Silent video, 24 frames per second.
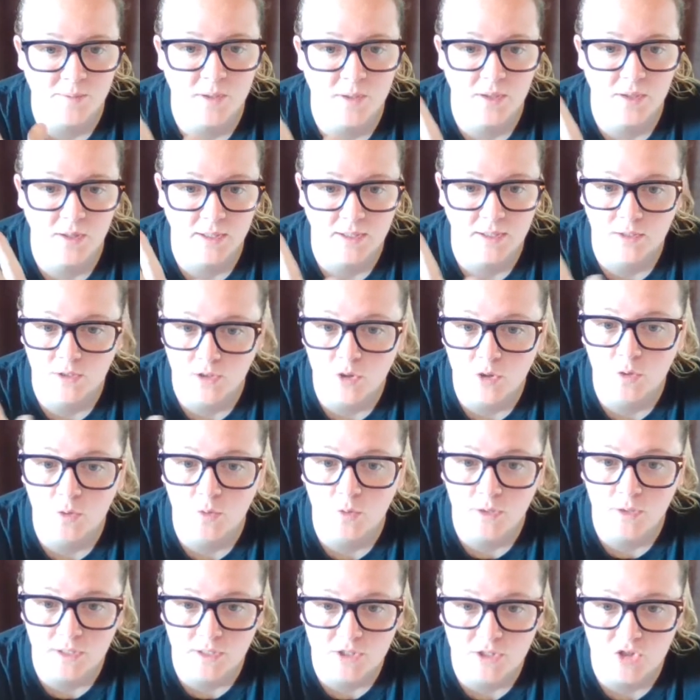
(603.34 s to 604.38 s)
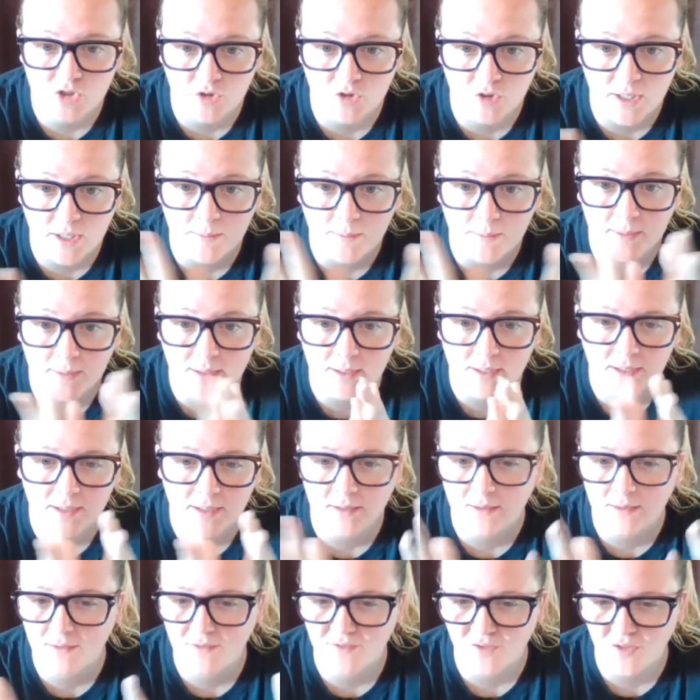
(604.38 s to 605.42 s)
are like too extreme, and
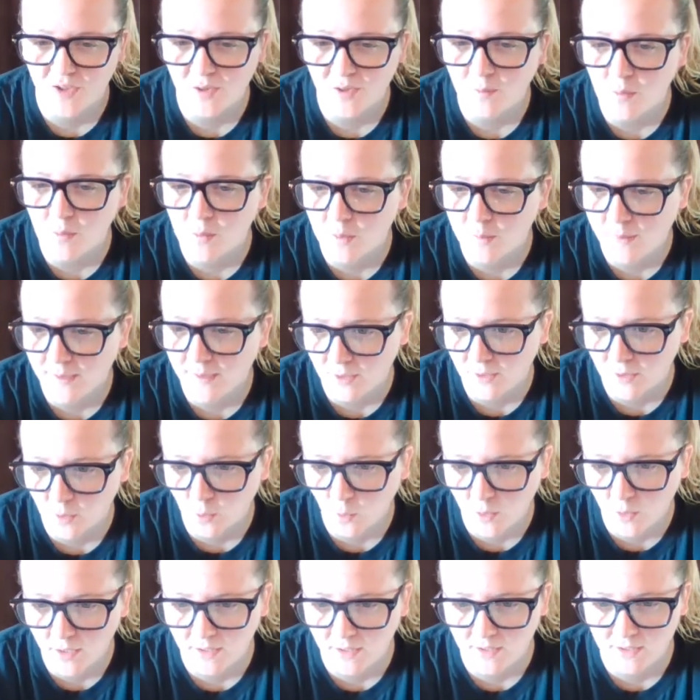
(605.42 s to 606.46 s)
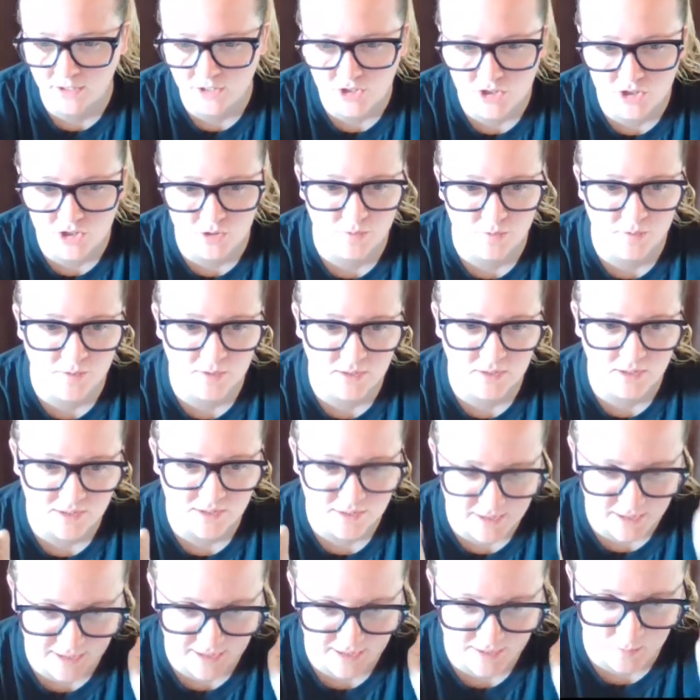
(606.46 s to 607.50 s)
for anyone with paranoia issues, these
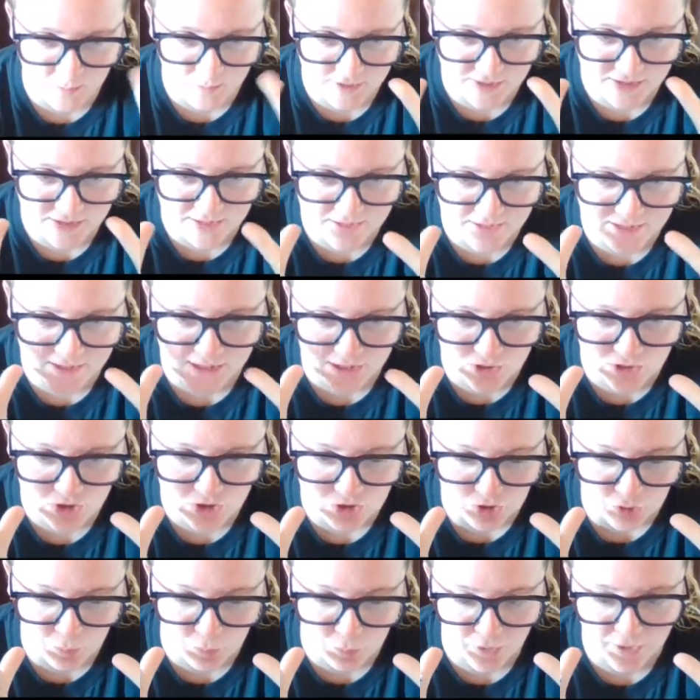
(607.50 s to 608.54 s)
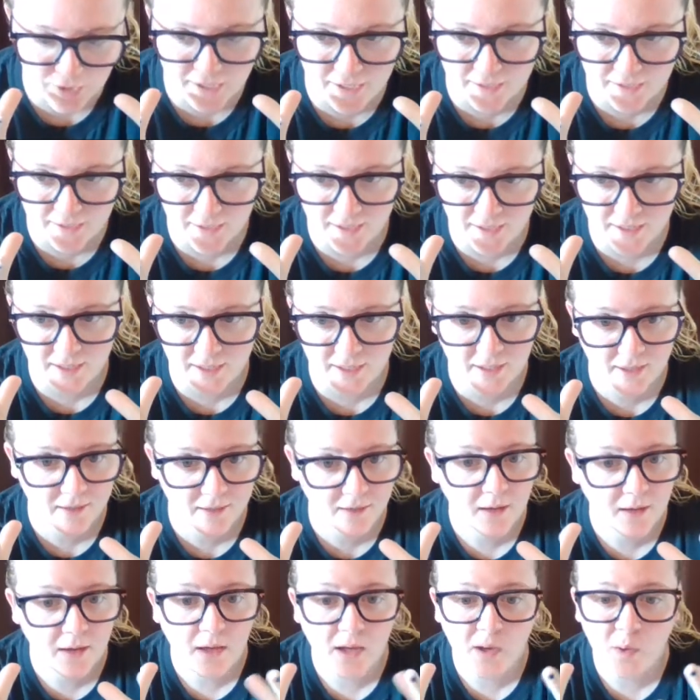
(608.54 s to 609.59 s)
things will stick into your brain and
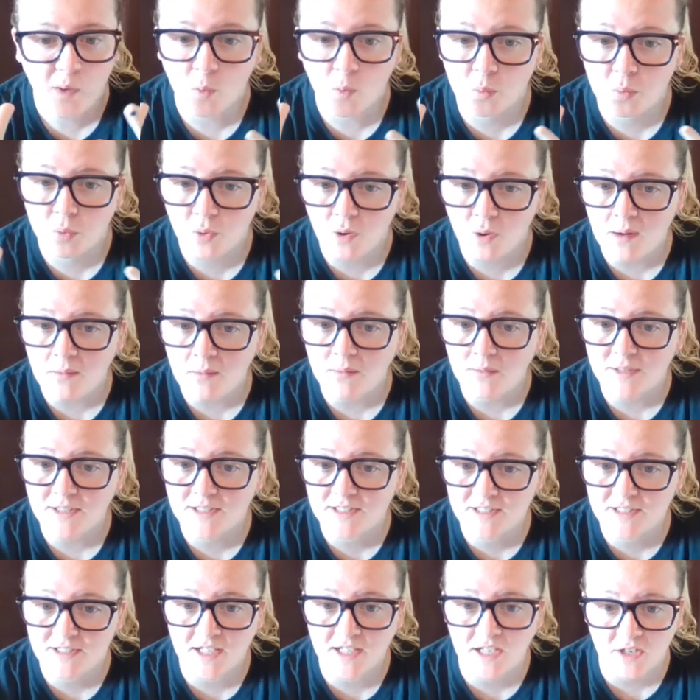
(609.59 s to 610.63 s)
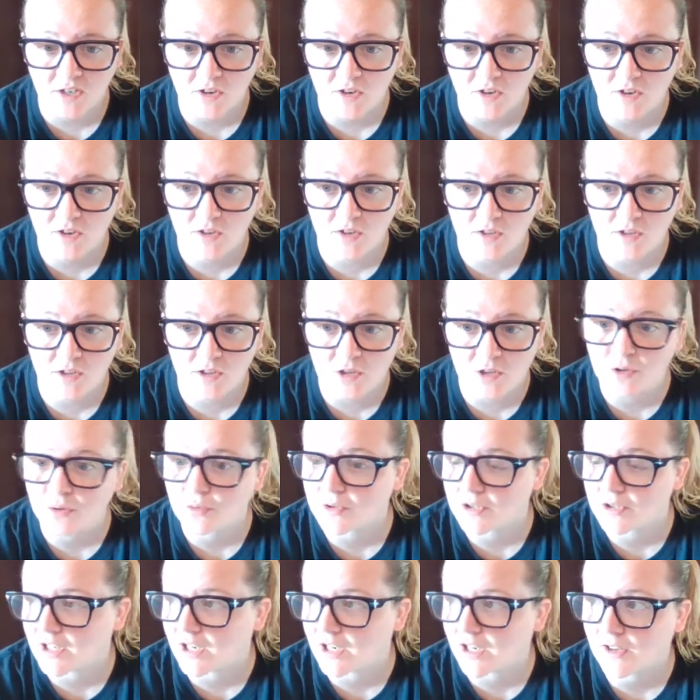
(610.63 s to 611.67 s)
will probably scare you
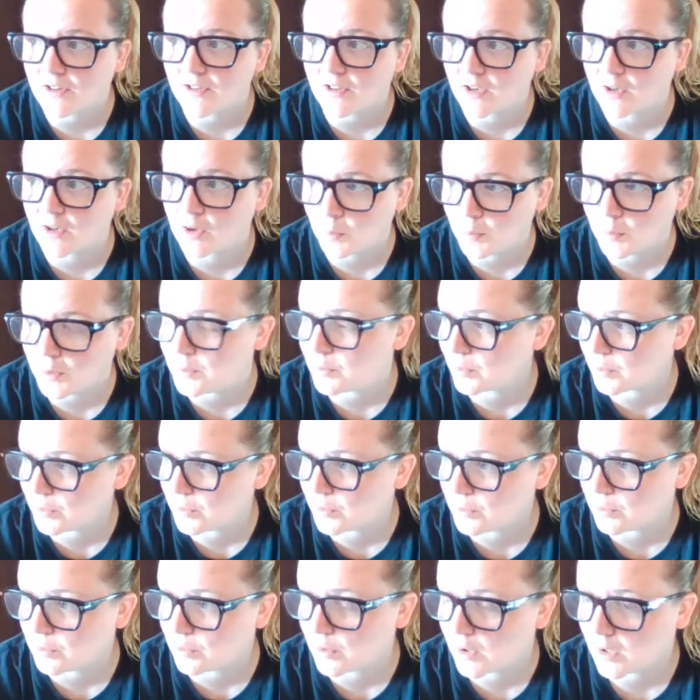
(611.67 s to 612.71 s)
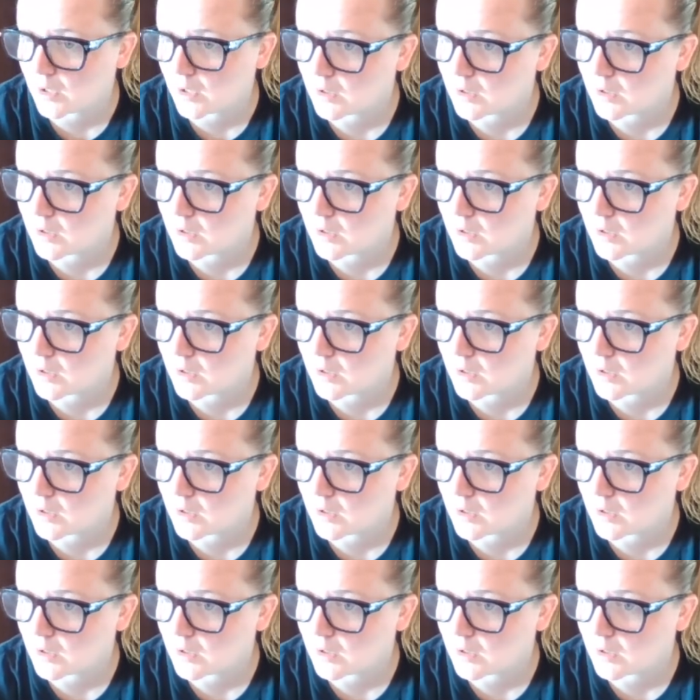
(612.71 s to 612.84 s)
to death. I know people who